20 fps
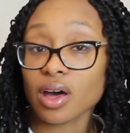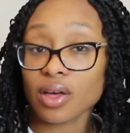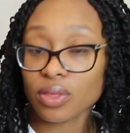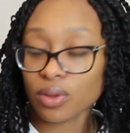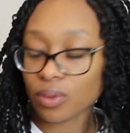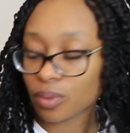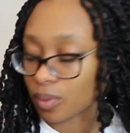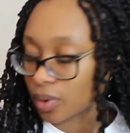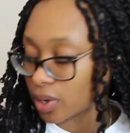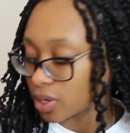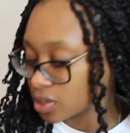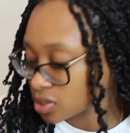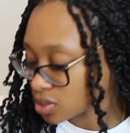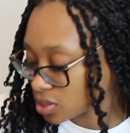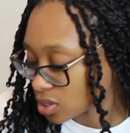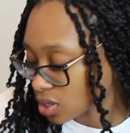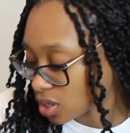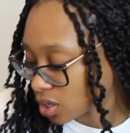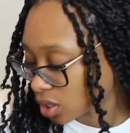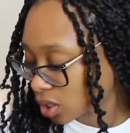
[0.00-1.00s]
other
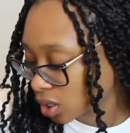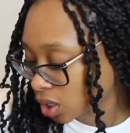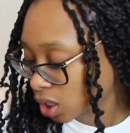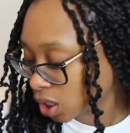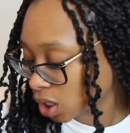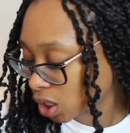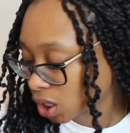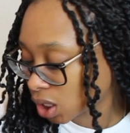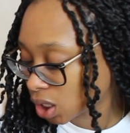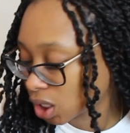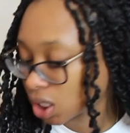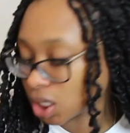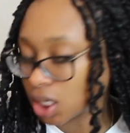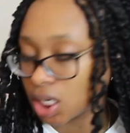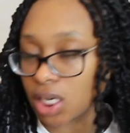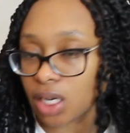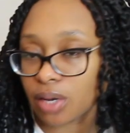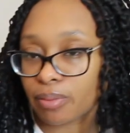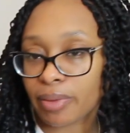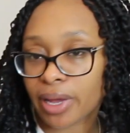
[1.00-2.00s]
ones are
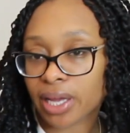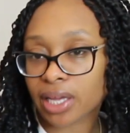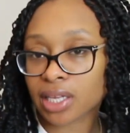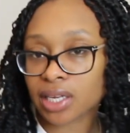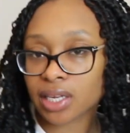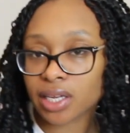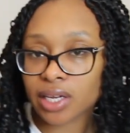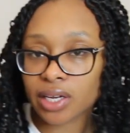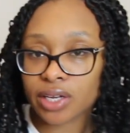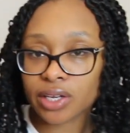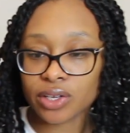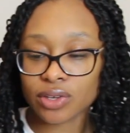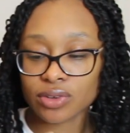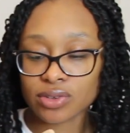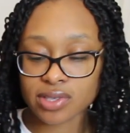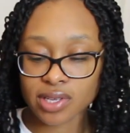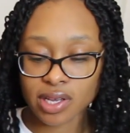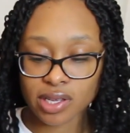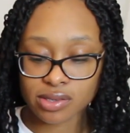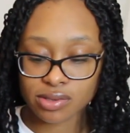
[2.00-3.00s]
my clear
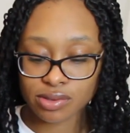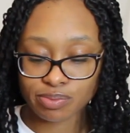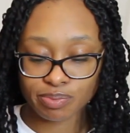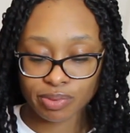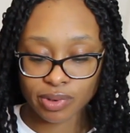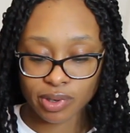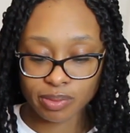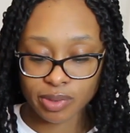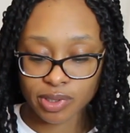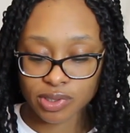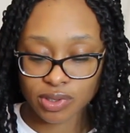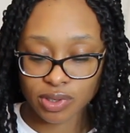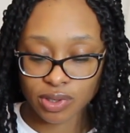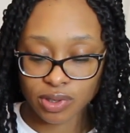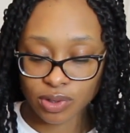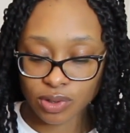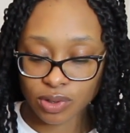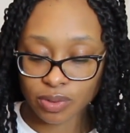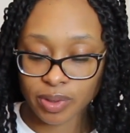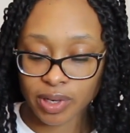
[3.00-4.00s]
heels that's pretty much
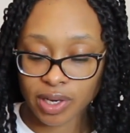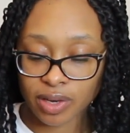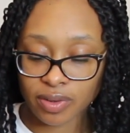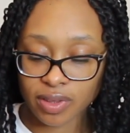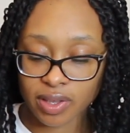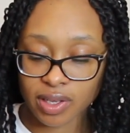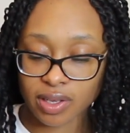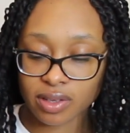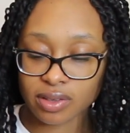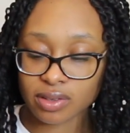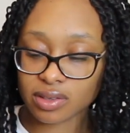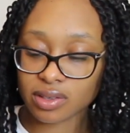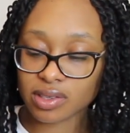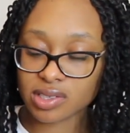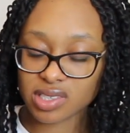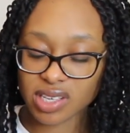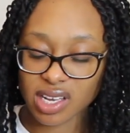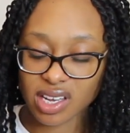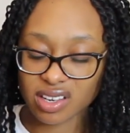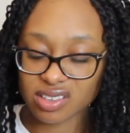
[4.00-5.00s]
gonna go with everything.
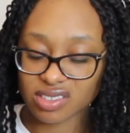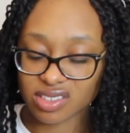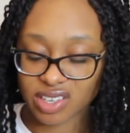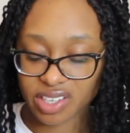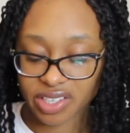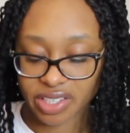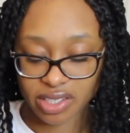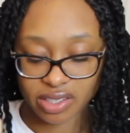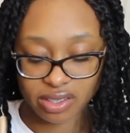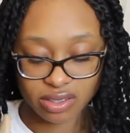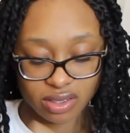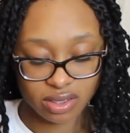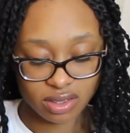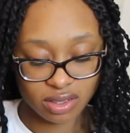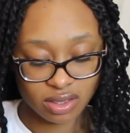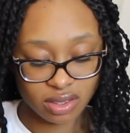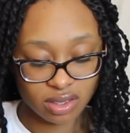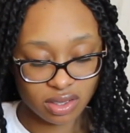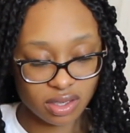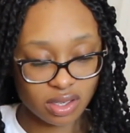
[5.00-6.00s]
It's kind of dirty.
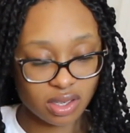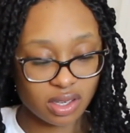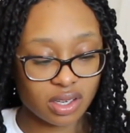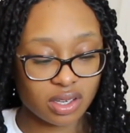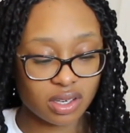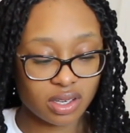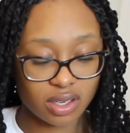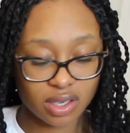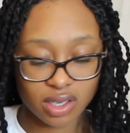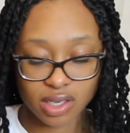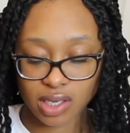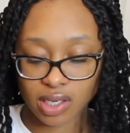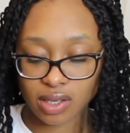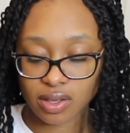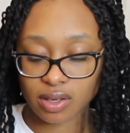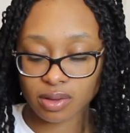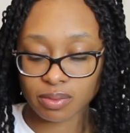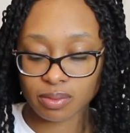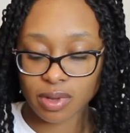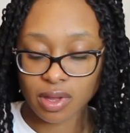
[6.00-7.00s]
I need to clean
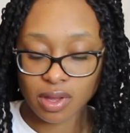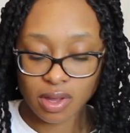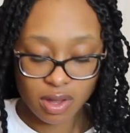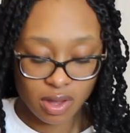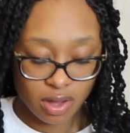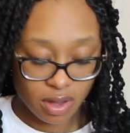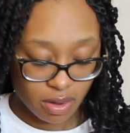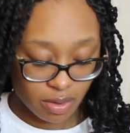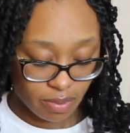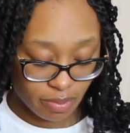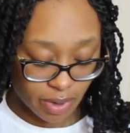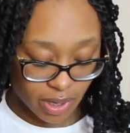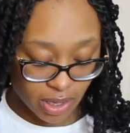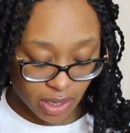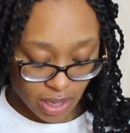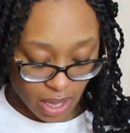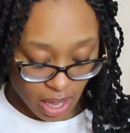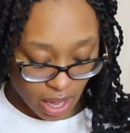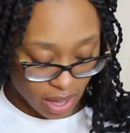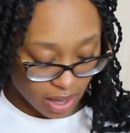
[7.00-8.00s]
them.
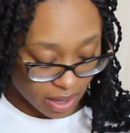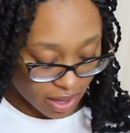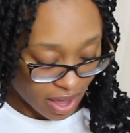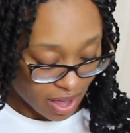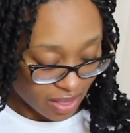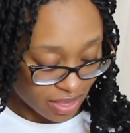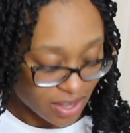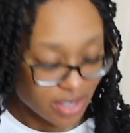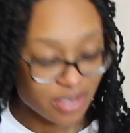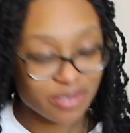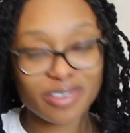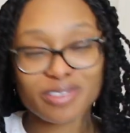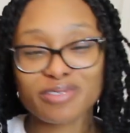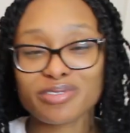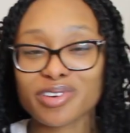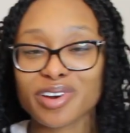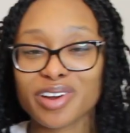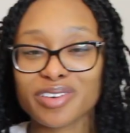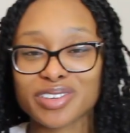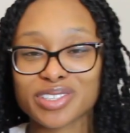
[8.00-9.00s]
But I got these from
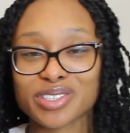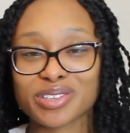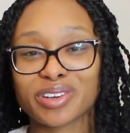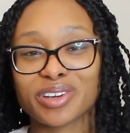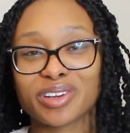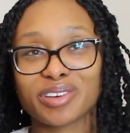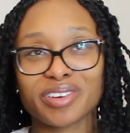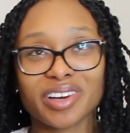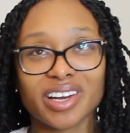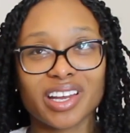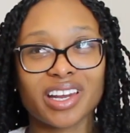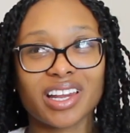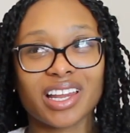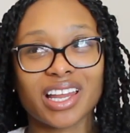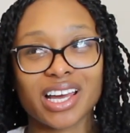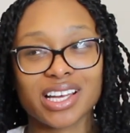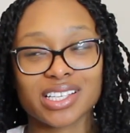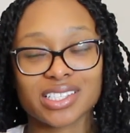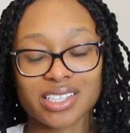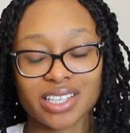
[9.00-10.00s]
Forever 21
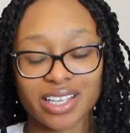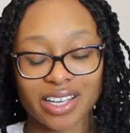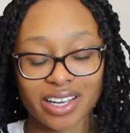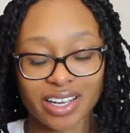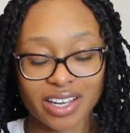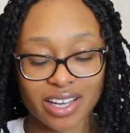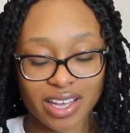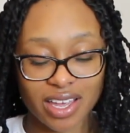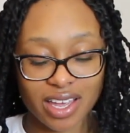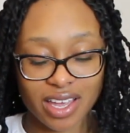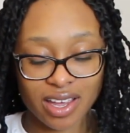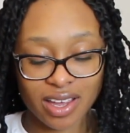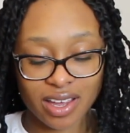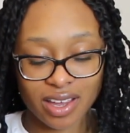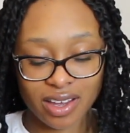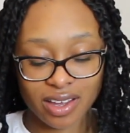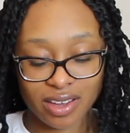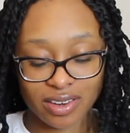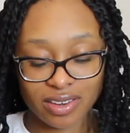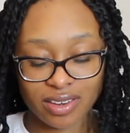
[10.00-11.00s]
last year,
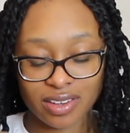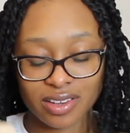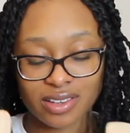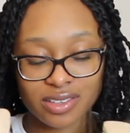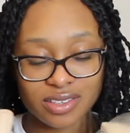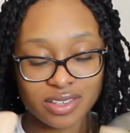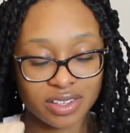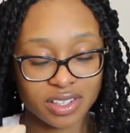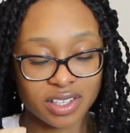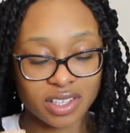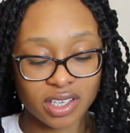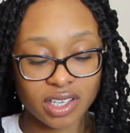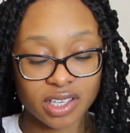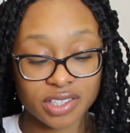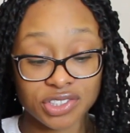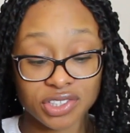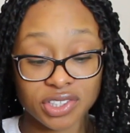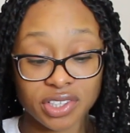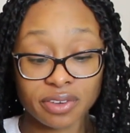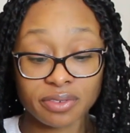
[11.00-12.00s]
and these are
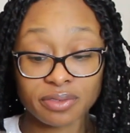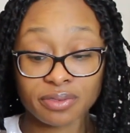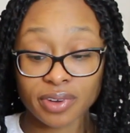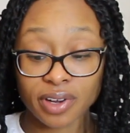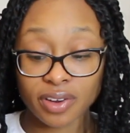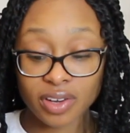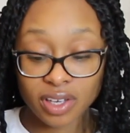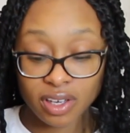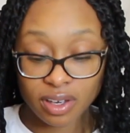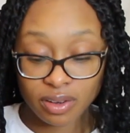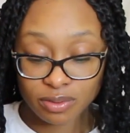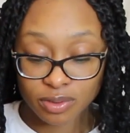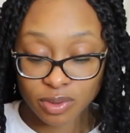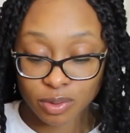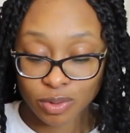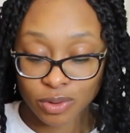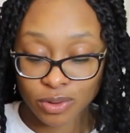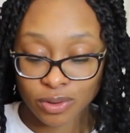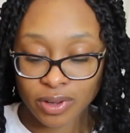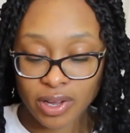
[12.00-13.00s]
clutch. They're very
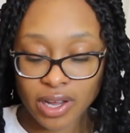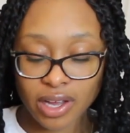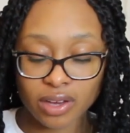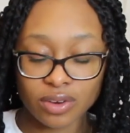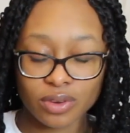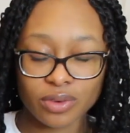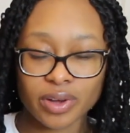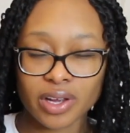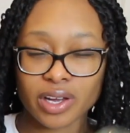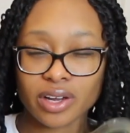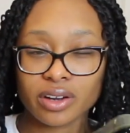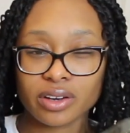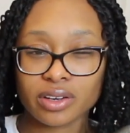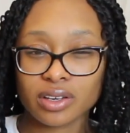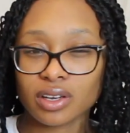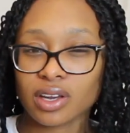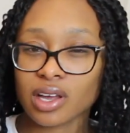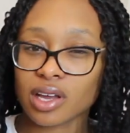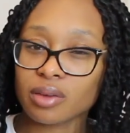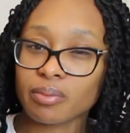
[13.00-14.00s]
comfortable. I know I heard
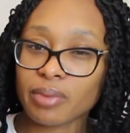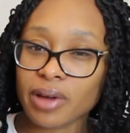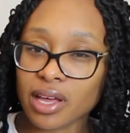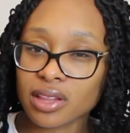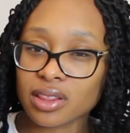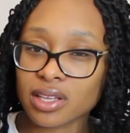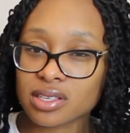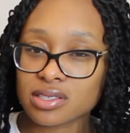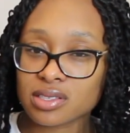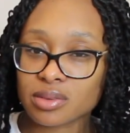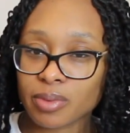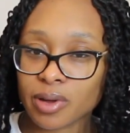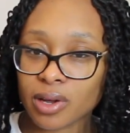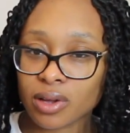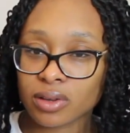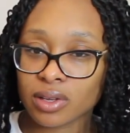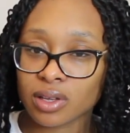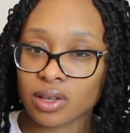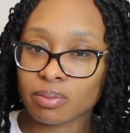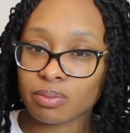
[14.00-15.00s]
a lot of bad things
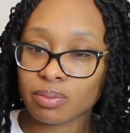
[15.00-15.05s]
about